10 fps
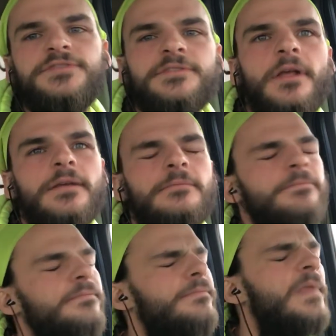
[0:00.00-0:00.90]
And you're like,
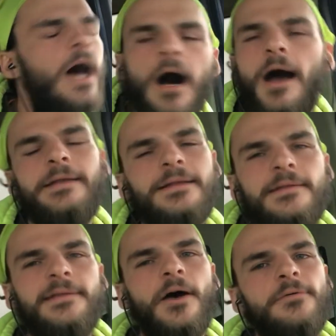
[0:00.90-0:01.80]
no, I need to
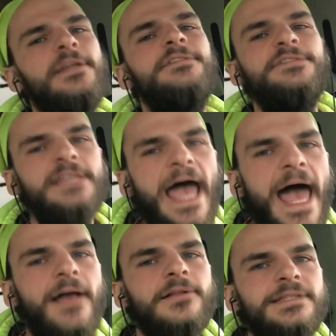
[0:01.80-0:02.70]
know
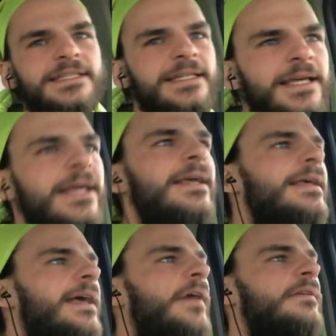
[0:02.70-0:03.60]
exactly.
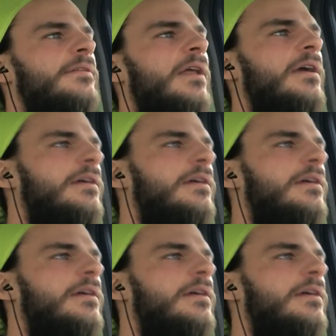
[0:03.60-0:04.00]
And they're like,